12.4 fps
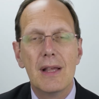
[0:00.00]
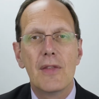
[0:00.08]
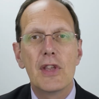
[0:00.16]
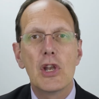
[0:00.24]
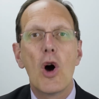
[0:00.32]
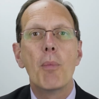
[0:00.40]

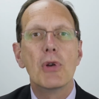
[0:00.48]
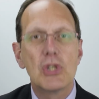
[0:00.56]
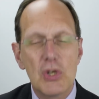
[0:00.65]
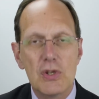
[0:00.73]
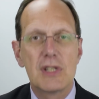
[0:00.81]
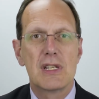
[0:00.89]
The
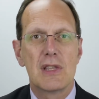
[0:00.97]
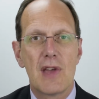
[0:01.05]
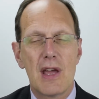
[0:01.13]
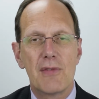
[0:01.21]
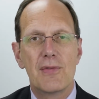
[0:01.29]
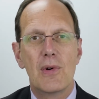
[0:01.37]
opportunity,
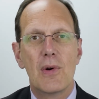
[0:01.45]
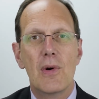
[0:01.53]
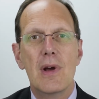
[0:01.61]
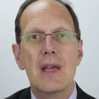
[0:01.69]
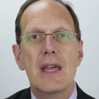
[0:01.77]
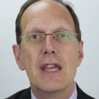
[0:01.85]

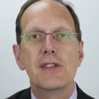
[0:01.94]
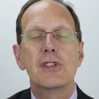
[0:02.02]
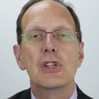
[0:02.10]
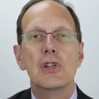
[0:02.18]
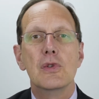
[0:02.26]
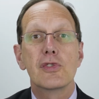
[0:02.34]
therefore, is
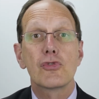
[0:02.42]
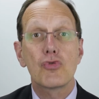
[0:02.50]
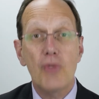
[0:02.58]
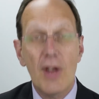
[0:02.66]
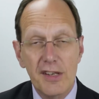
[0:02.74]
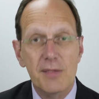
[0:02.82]
to use
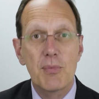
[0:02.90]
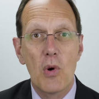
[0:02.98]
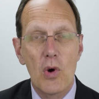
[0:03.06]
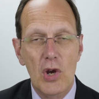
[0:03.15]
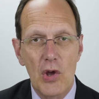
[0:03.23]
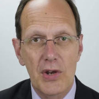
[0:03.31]

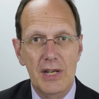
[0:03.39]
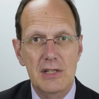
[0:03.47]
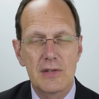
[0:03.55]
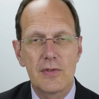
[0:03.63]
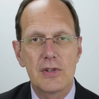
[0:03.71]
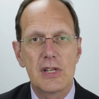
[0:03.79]
transport
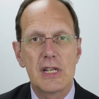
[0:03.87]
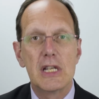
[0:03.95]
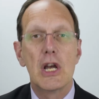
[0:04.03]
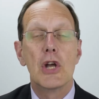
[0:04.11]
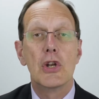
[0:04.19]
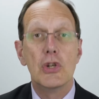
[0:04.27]

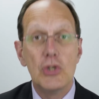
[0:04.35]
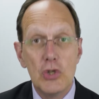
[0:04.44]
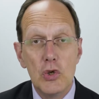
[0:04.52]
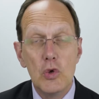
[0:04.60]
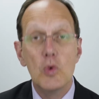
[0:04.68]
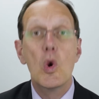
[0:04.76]
connectivity and a
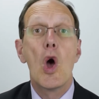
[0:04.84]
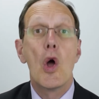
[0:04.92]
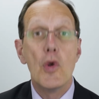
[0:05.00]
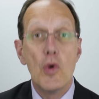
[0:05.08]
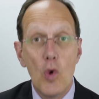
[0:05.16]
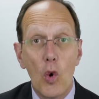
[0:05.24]
new
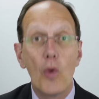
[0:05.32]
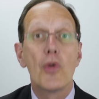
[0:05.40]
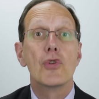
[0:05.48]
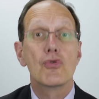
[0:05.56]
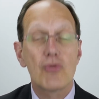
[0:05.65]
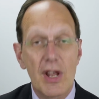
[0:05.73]

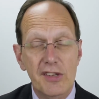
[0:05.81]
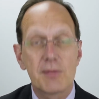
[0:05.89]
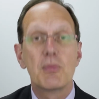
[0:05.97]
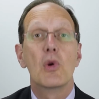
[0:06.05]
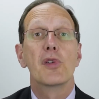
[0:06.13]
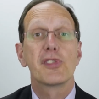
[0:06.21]
northern
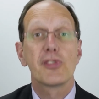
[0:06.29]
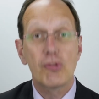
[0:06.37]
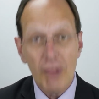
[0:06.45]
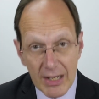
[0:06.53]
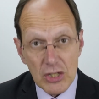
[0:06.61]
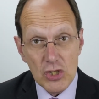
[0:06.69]
transport
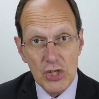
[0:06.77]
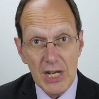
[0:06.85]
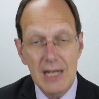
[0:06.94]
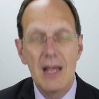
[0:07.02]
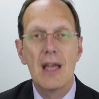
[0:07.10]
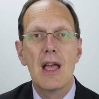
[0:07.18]
strategy